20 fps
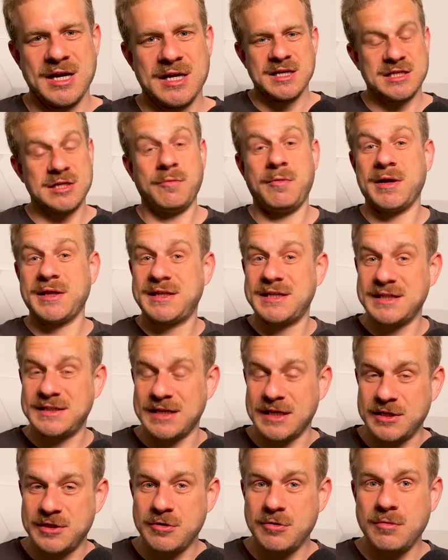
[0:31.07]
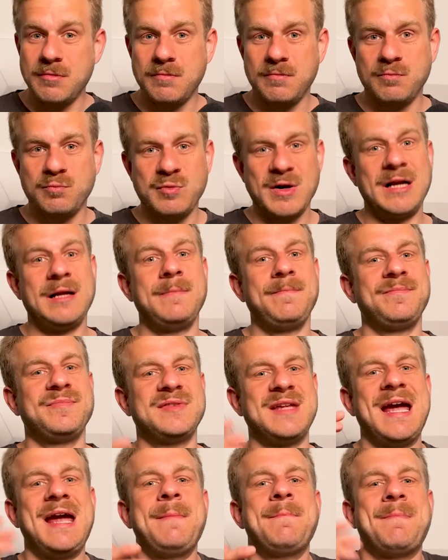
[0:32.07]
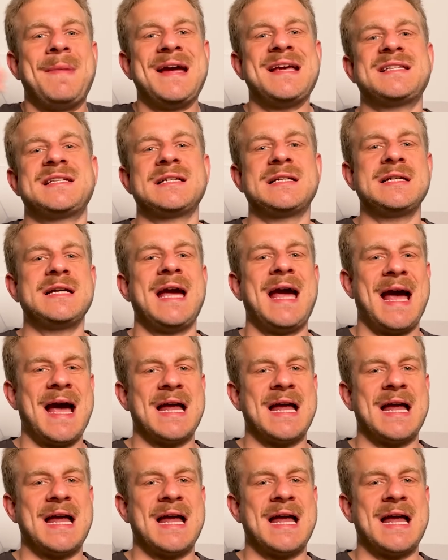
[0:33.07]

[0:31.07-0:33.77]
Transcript: So, what did they do? Well, they basically